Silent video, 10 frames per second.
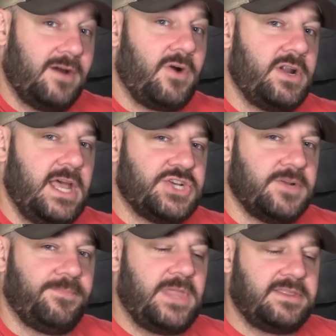of our
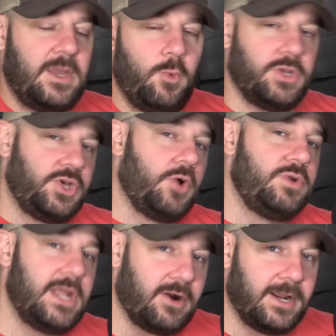nation that they wouldn't go
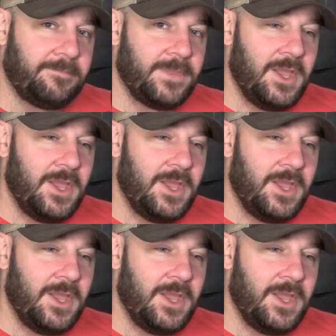near it.